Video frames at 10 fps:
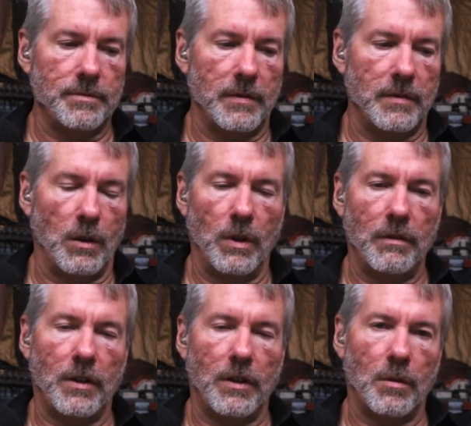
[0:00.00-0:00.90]

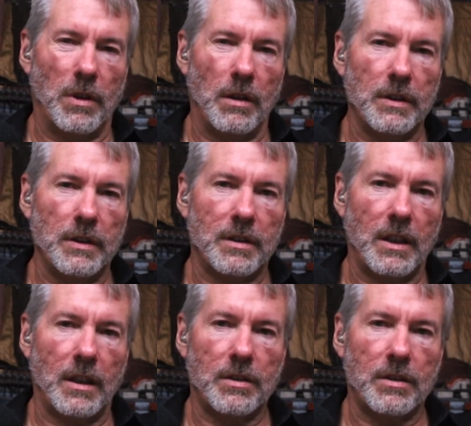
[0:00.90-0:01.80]
windfall profits
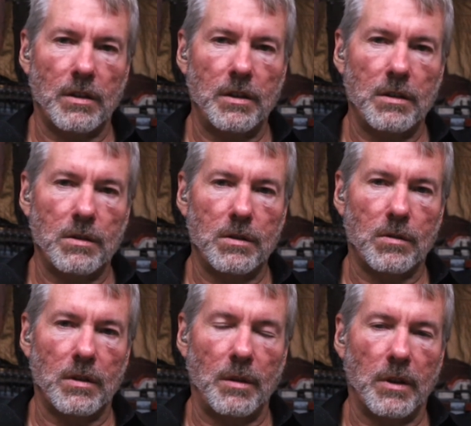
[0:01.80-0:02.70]
tax on you,
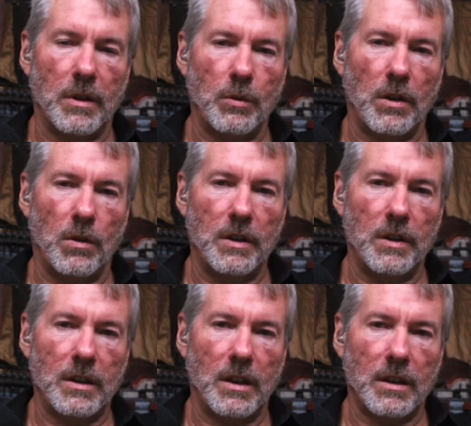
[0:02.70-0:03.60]
or they put a
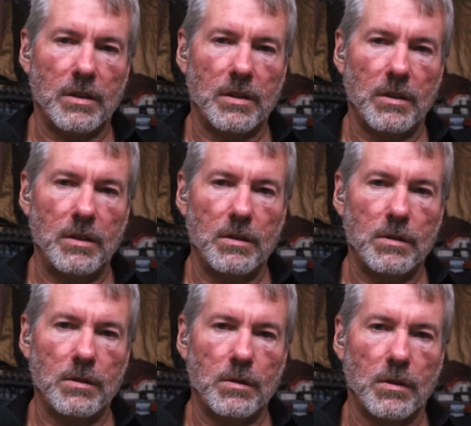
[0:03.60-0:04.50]
withholding tax on
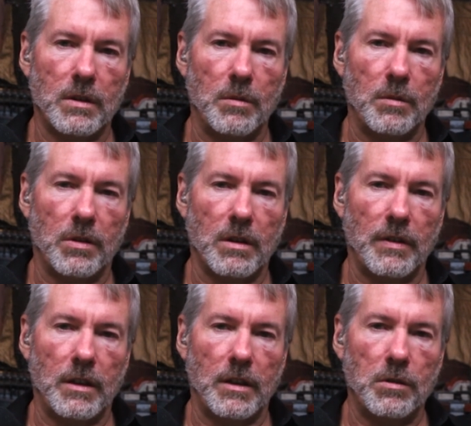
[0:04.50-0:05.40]
you, or they put a
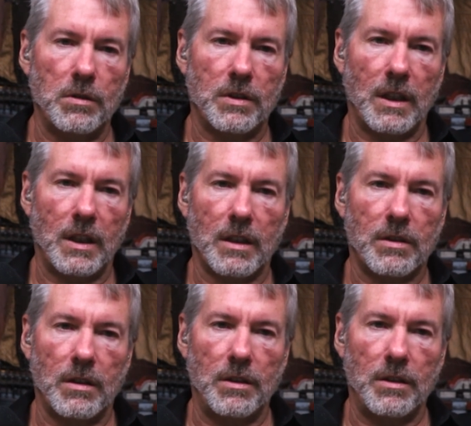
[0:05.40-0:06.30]
value and use tax
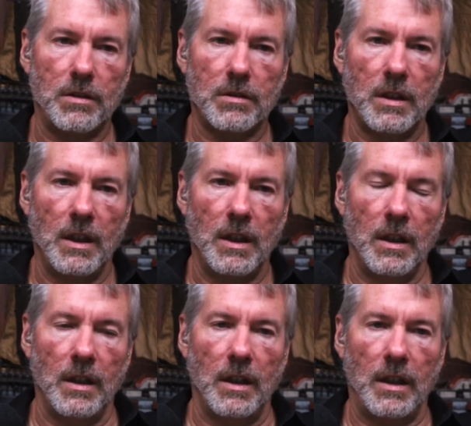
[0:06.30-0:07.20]
on you,
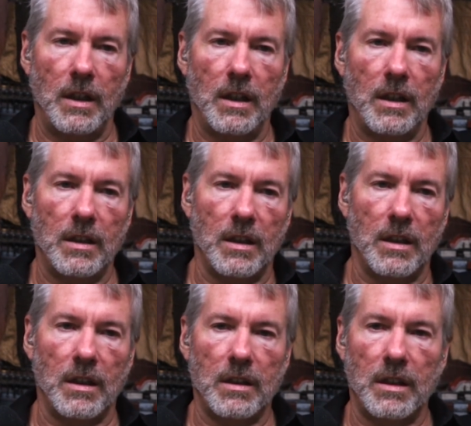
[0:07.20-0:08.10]
and
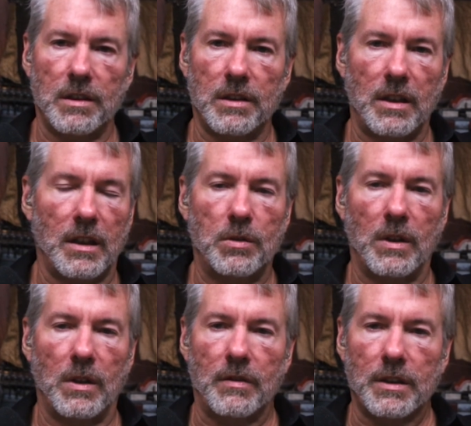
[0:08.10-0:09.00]
they just tax you
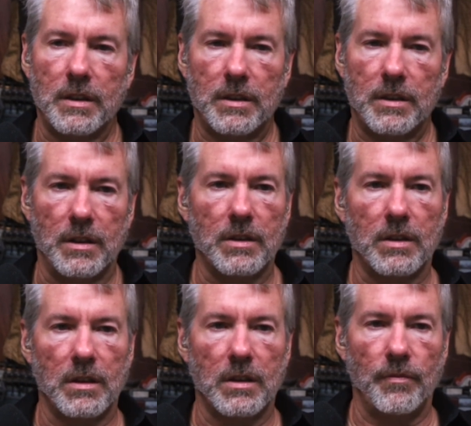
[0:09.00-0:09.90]
out of existence.
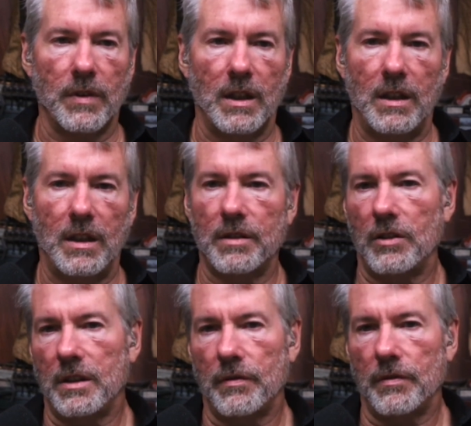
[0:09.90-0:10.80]
And it's
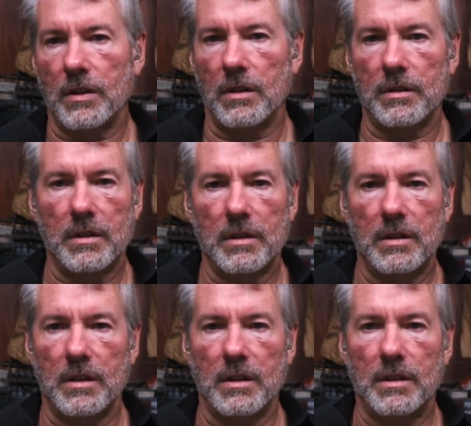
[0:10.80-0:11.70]
very difficult
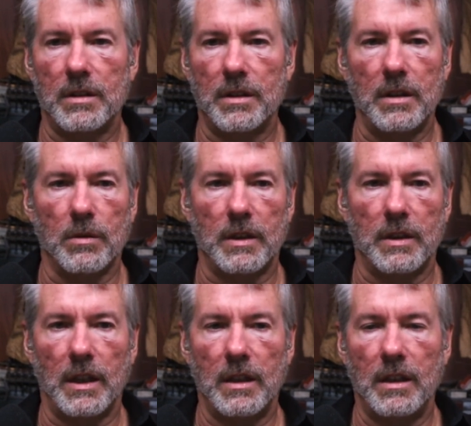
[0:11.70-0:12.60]
to deal with
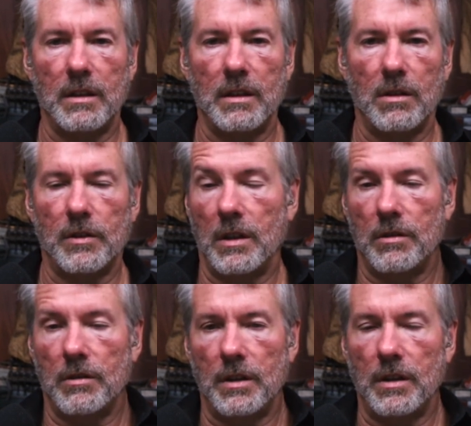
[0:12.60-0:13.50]
that. And over
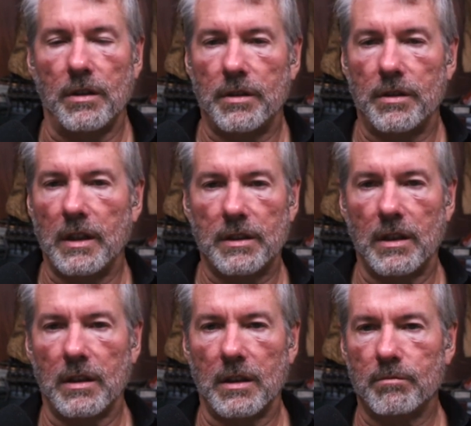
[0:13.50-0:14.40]
100 years, that's
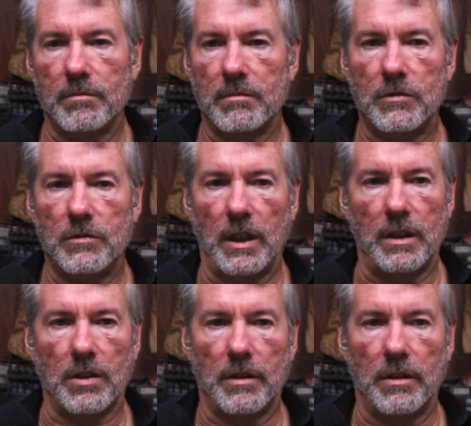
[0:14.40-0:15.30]
going to
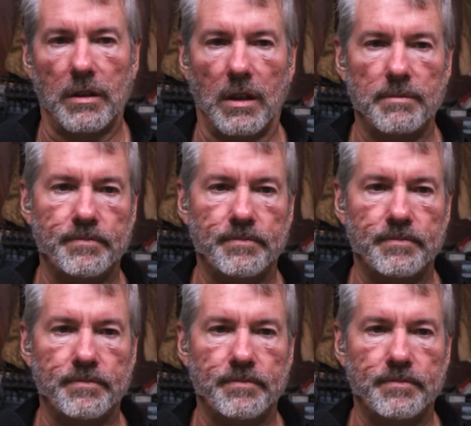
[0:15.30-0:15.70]
change all the time.